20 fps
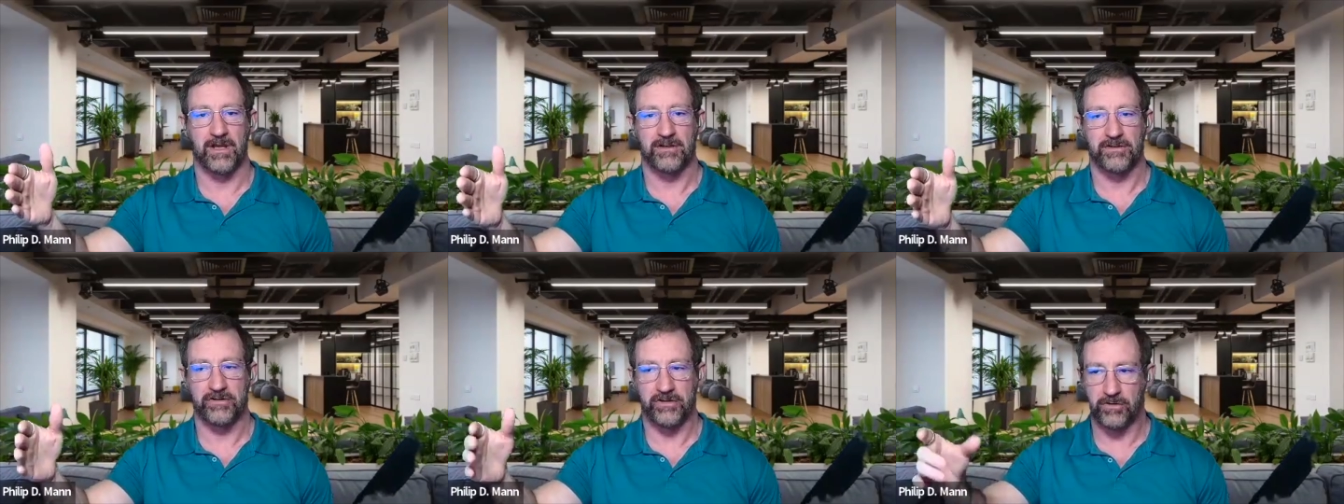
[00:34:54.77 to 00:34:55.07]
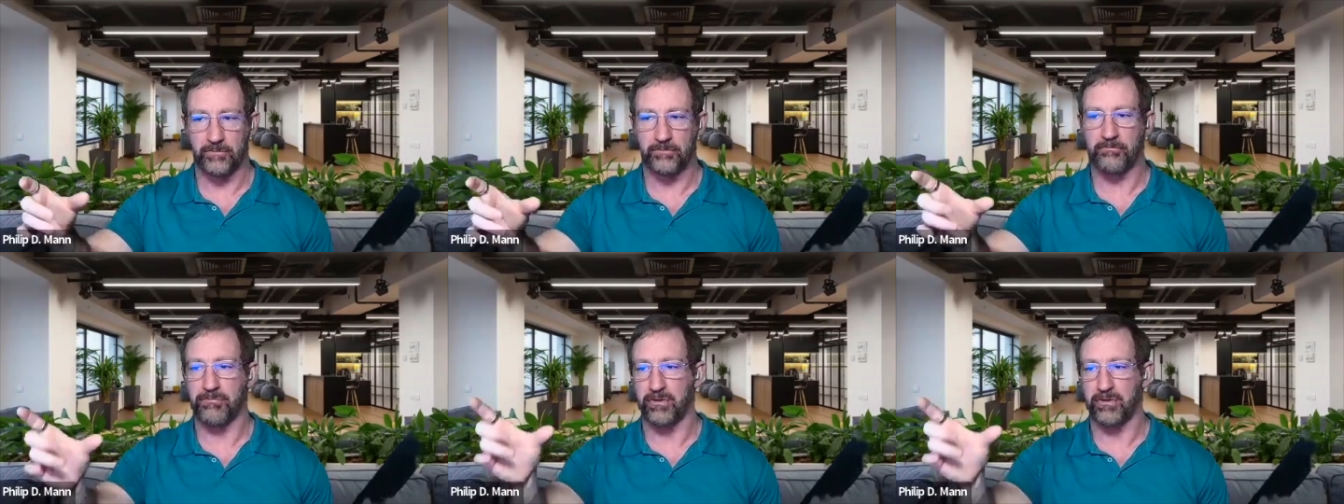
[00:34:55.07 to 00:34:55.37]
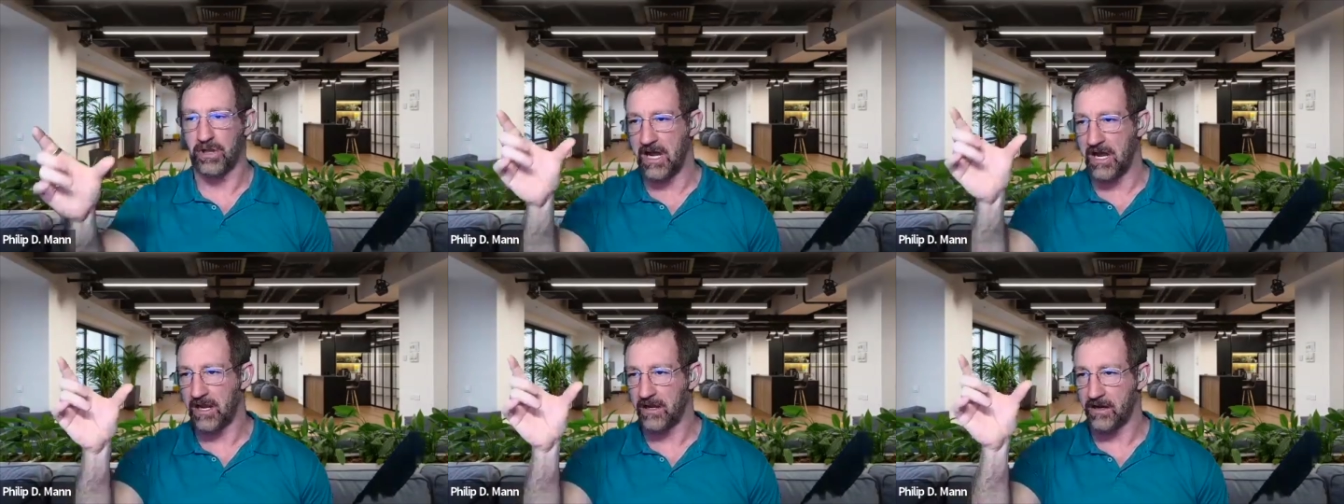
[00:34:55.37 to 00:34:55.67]
You
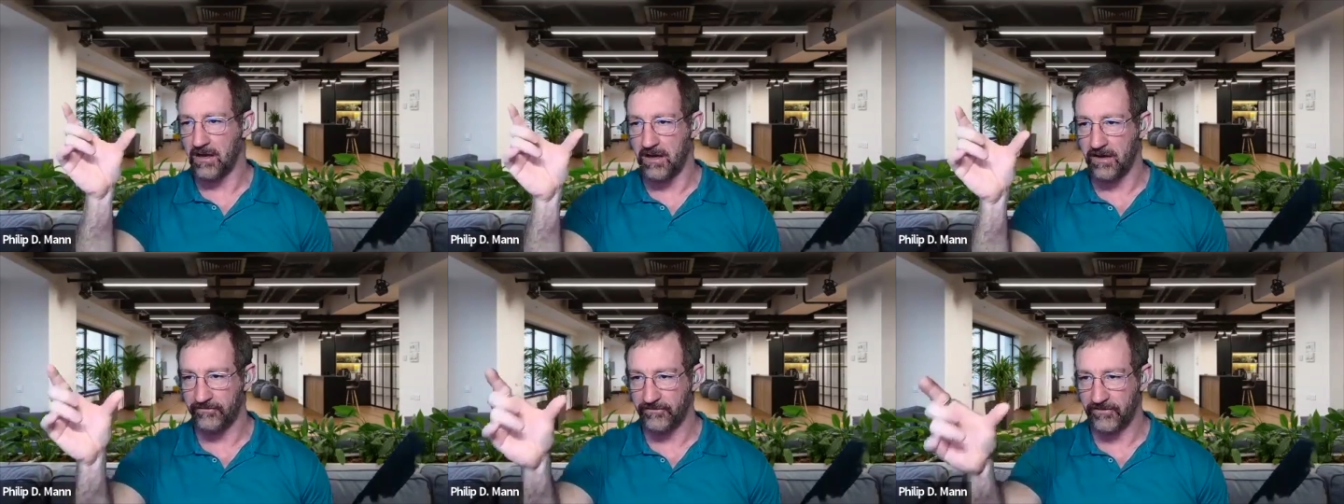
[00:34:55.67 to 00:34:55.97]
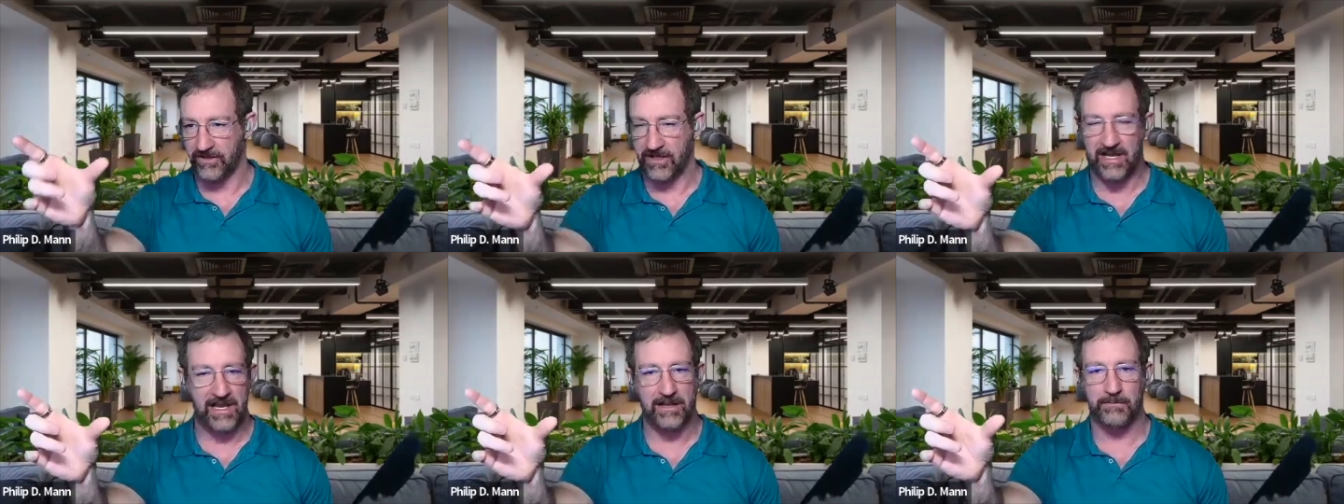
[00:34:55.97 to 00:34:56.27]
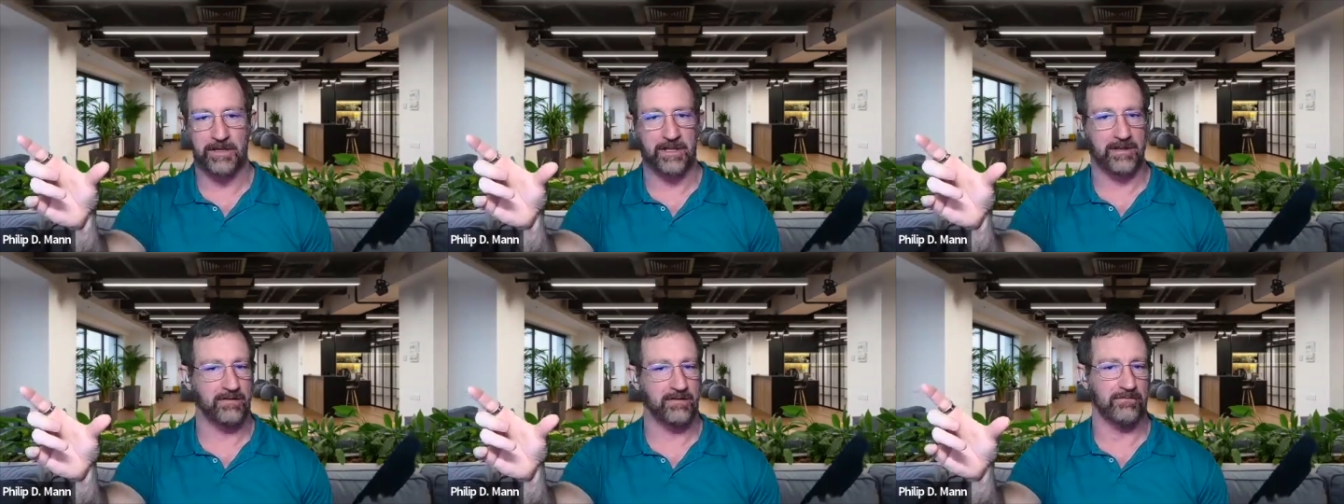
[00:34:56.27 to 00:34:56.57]
block off time
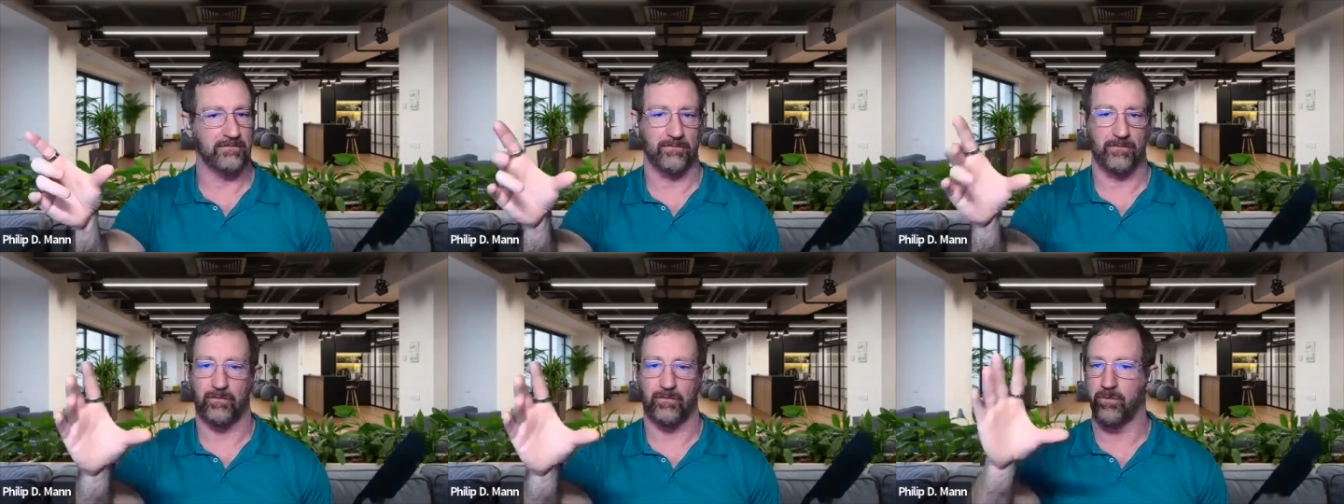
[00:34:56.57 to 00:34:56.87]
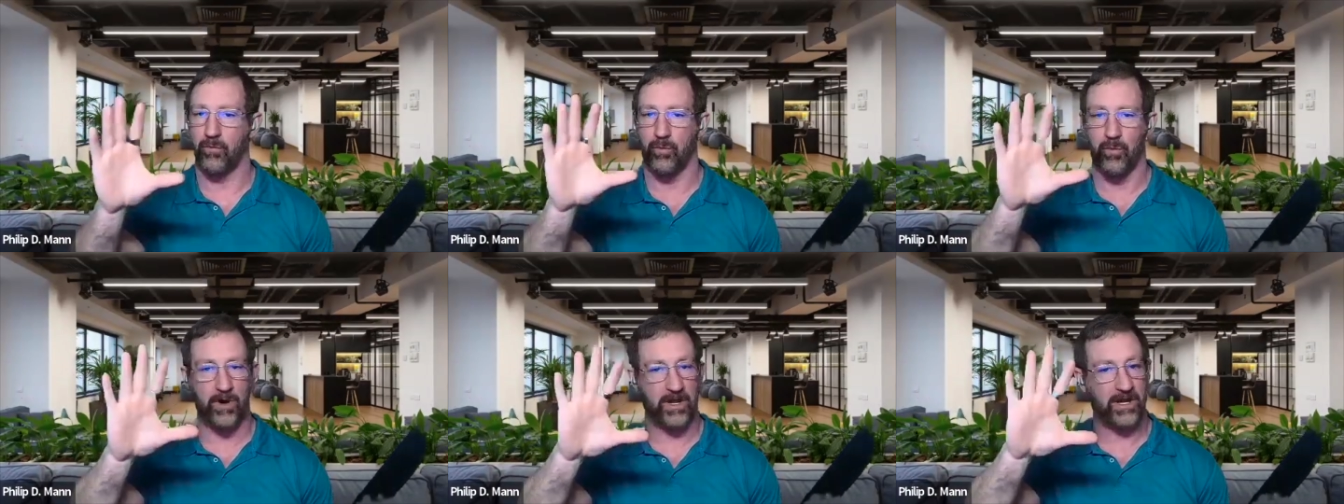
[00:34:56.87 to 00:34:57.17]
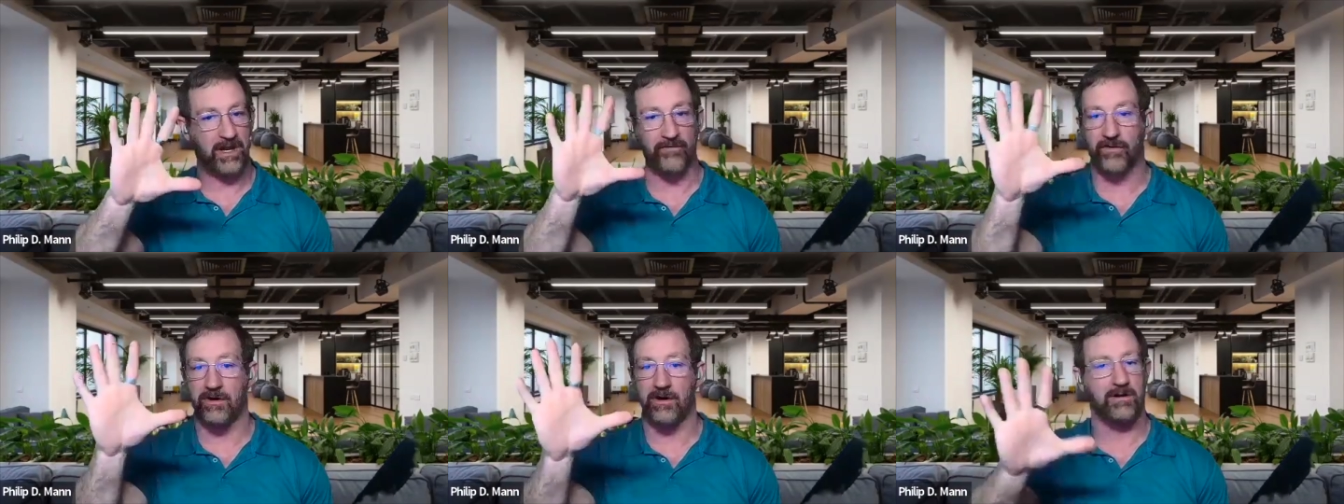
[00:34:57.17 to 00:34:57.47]
at
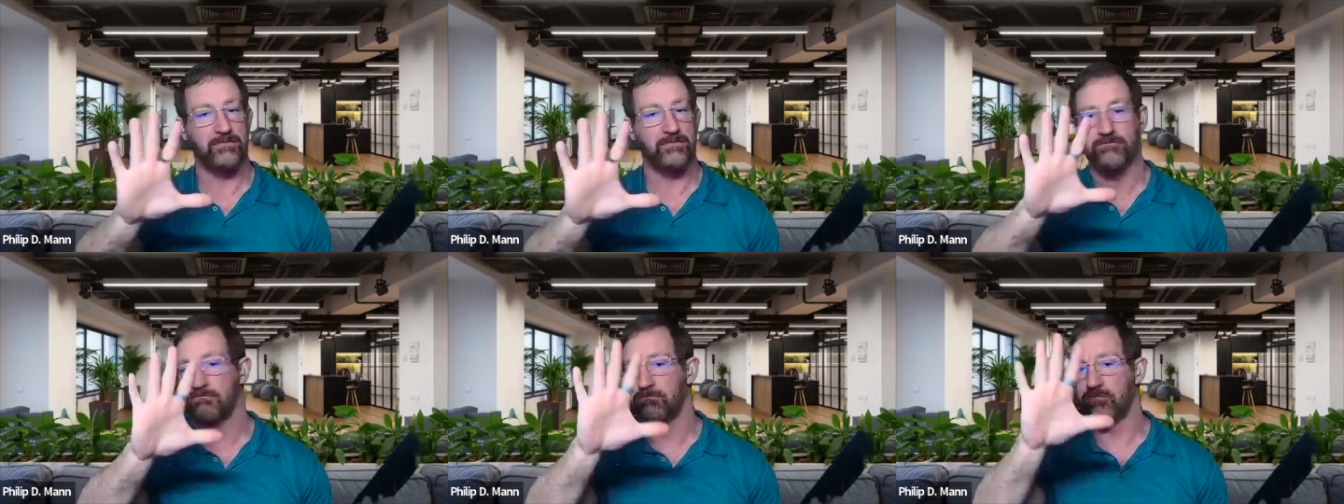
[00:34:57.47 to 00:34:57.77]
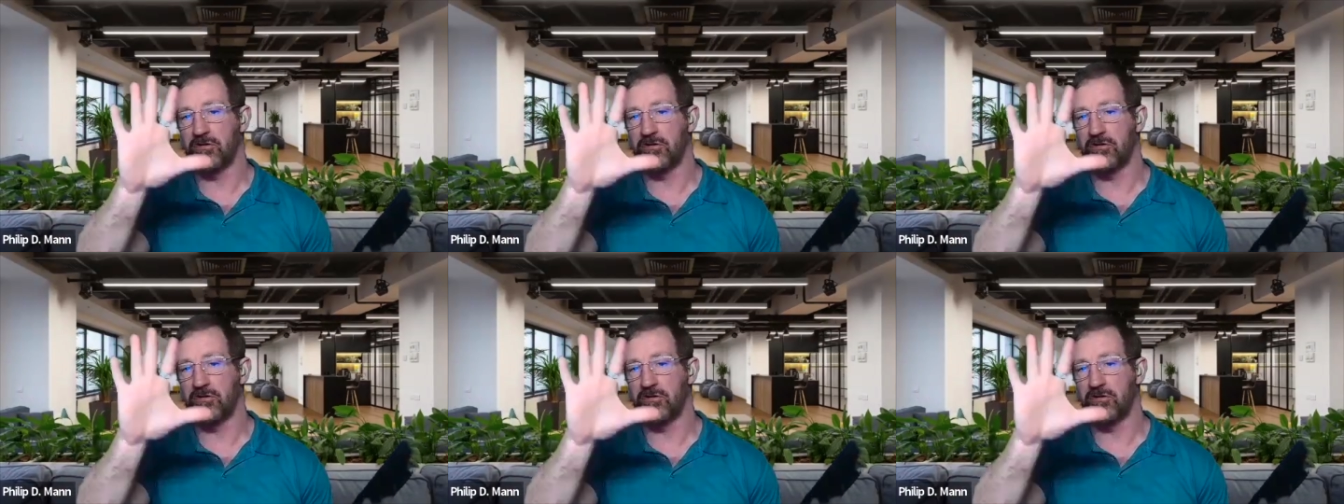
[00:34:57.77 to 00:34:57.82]
whatever